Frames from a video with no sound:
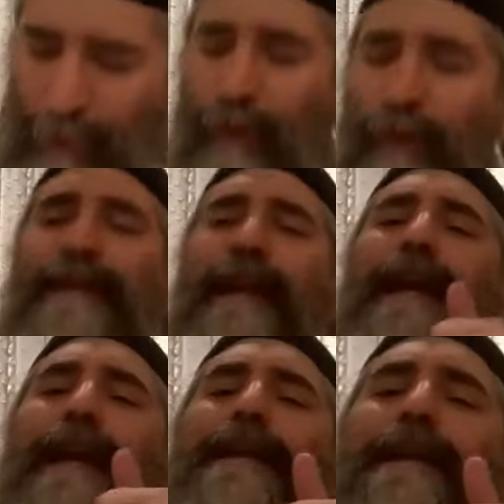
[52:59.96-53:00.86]
So he
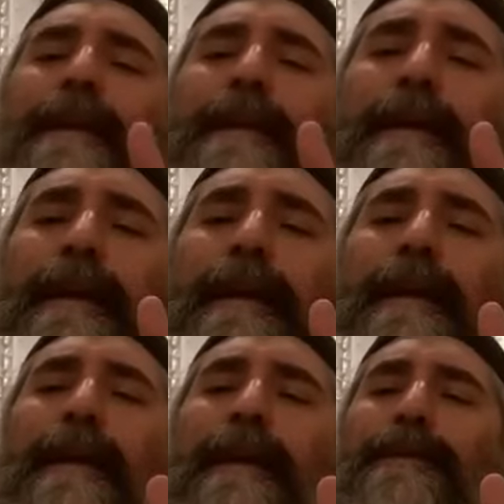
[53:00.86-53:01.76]
said,
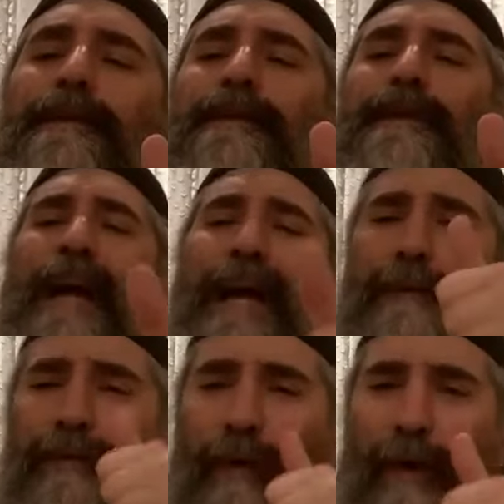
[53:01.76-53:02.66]
if
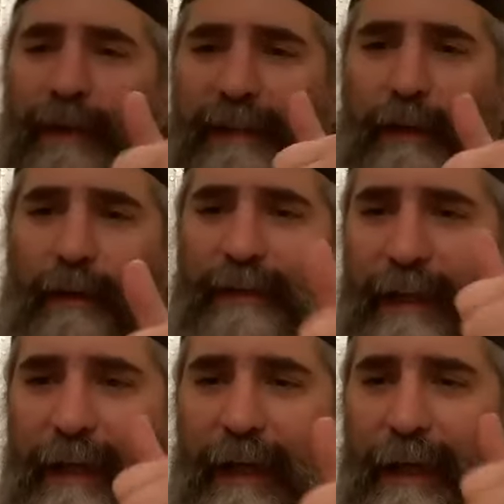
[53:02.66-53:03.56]
that prophecy of
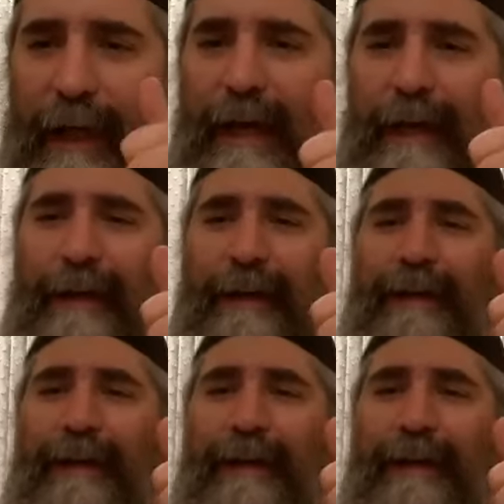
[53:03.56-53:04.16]
Zechariah